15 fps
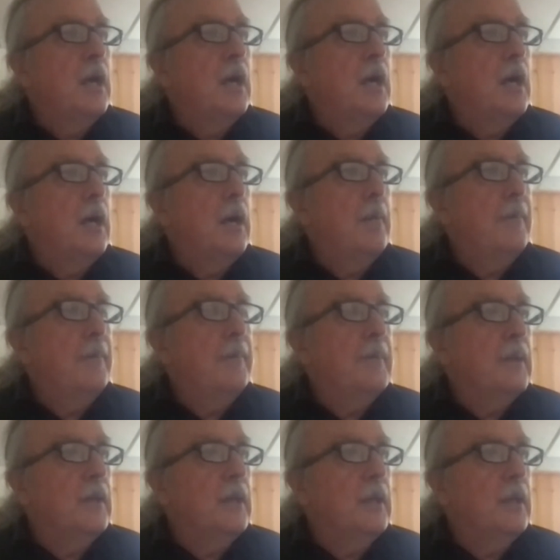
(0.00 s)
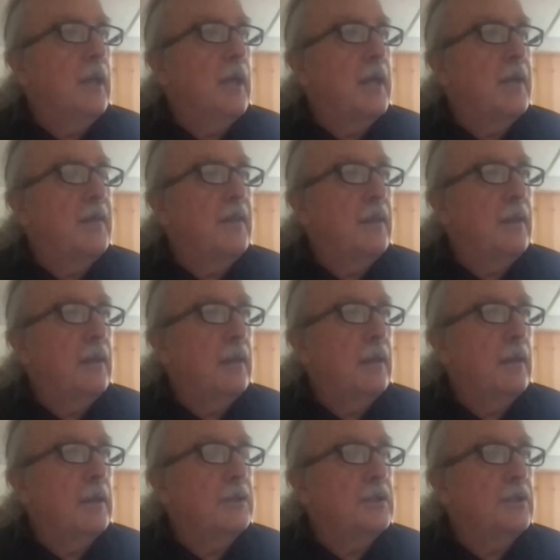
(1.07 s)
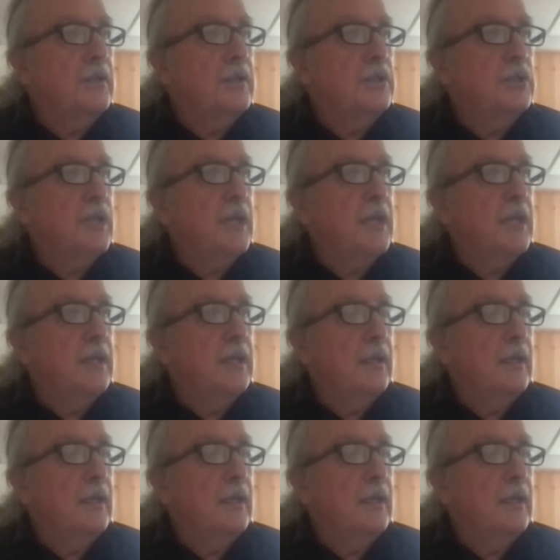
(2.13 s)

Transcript: So in China,